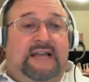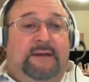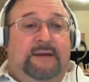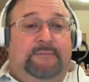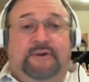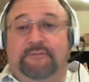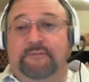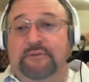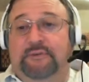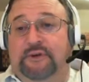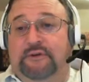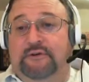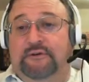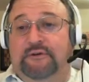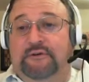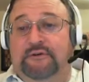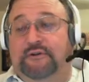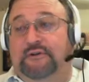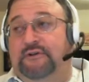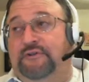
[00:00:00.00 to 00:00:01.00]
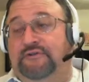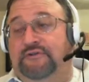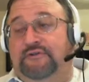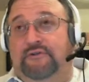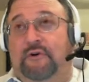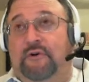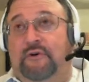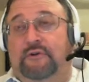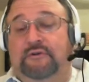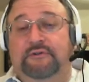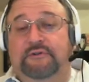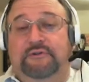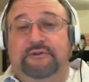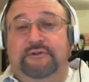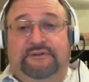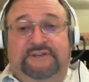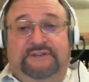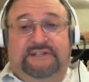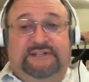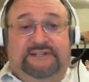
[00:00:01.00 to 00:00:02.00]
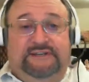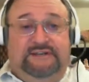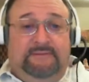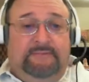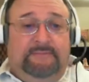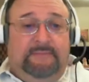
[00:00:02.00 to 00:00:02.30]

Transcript: computer to control your system.